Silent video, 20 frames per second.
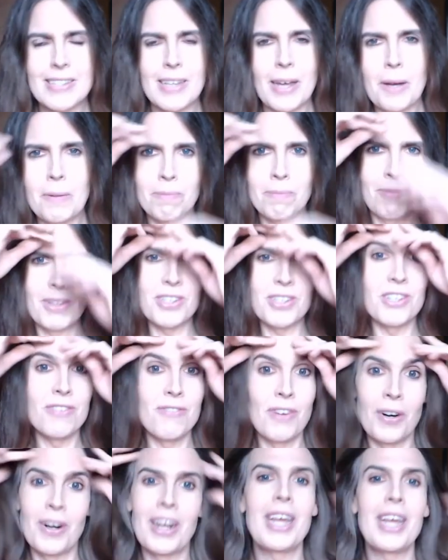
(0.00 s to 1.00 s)
Um, this is
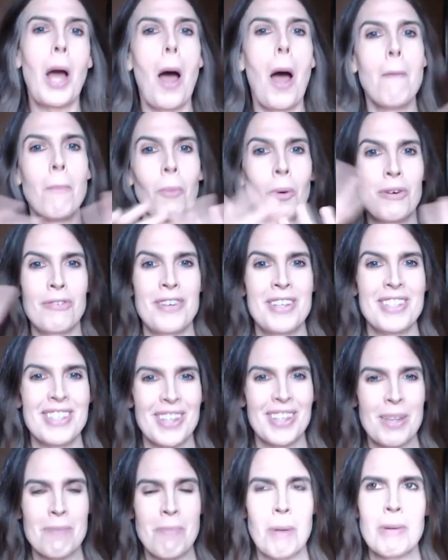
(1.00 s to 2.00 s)
very amorphous
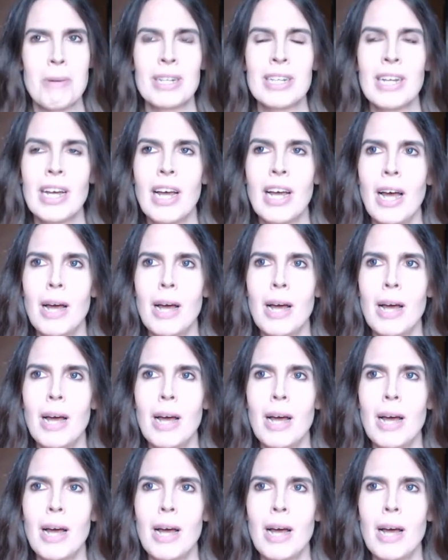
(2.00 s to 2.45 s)
at the moment,